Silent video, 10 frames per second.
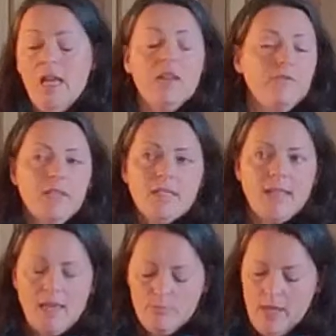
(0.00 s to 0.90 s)
If this
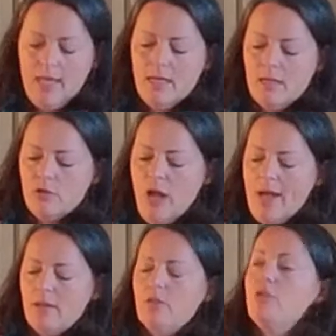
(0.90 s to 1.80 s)
had been a
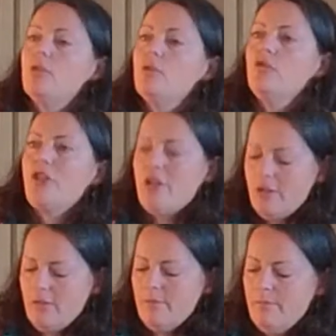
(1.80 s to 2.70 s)
child soldier,
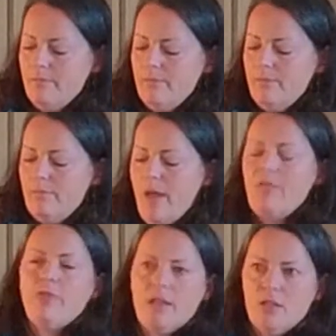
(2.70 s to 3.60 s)
my
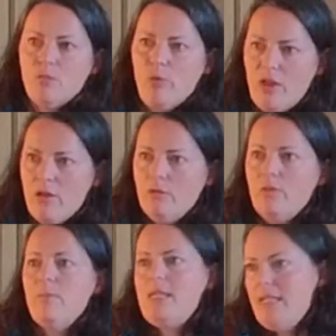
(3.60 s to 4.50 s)
friend's brother
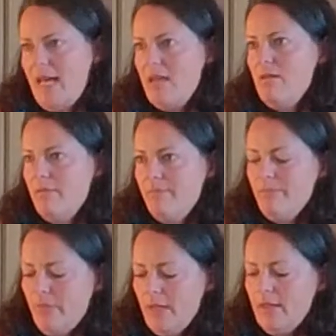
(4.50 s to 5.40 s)
would be dead.
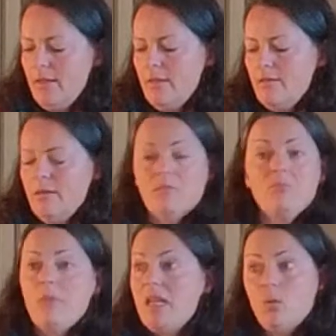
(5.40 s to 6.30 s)

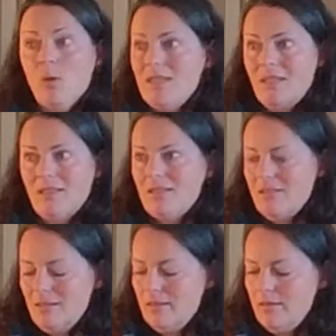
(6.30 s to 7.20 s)
But it wasn't.
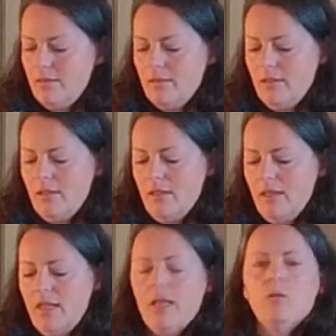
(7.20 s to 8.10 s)

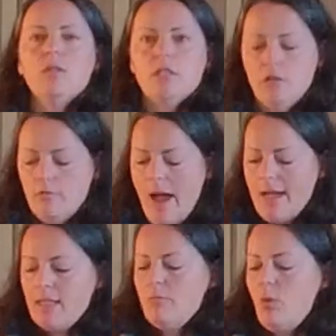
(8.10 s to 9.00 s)
It was an
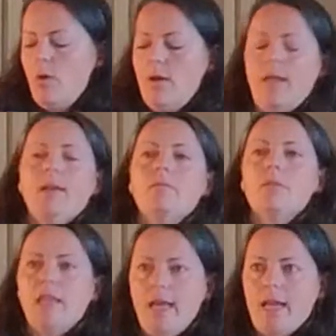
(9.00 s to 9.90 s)
Iraqi boy
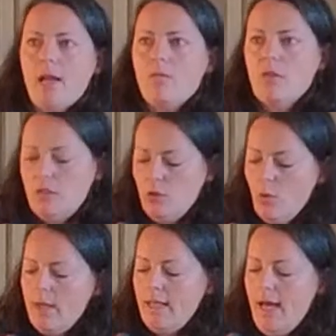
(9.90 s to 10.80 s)
playing with a
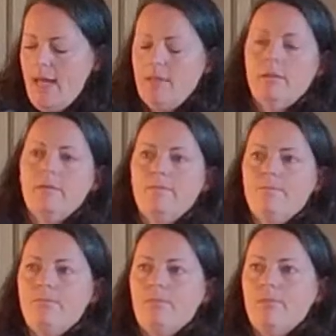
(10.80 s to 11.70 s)
toy gun
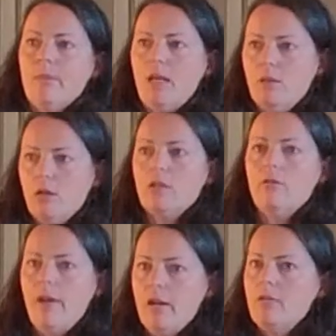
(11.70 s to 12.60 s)
that looked
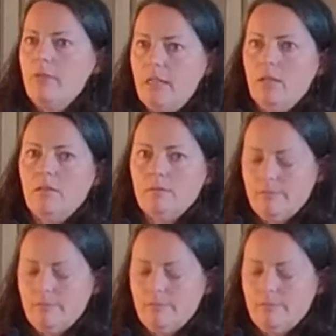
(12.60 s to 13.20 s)
very real.